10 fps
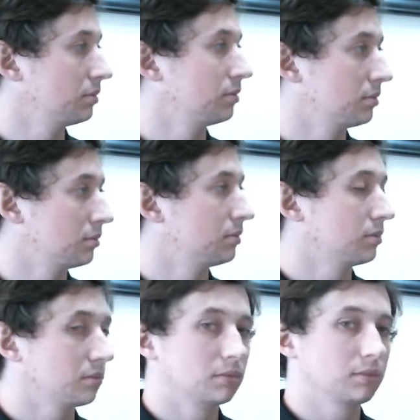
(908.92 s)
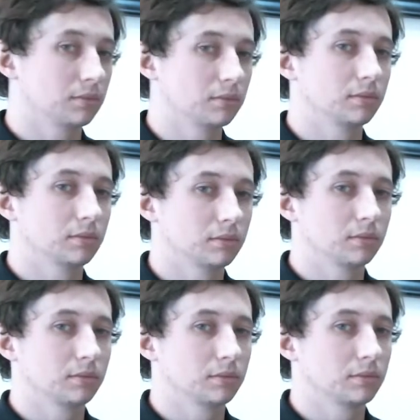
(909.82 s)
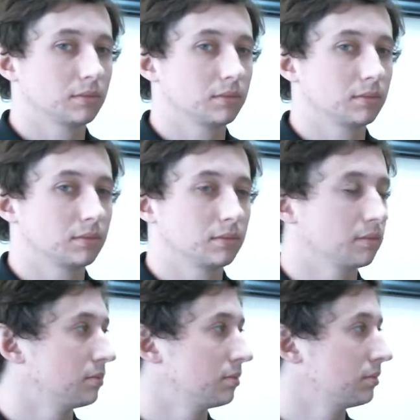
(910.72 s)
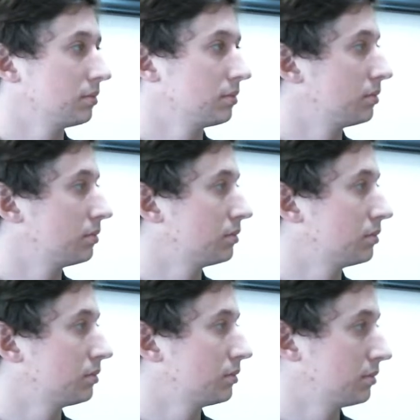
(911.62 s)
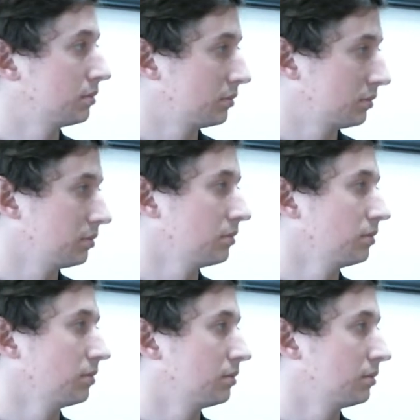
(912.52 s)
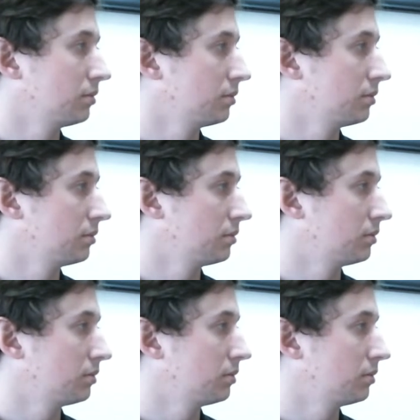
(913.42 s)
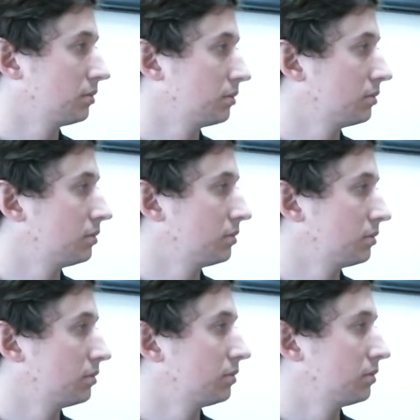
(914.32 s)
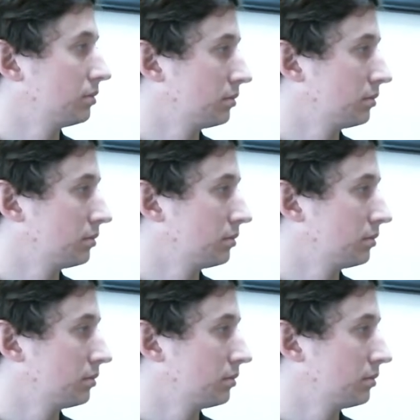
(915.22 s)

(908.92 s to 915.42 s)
[no speech]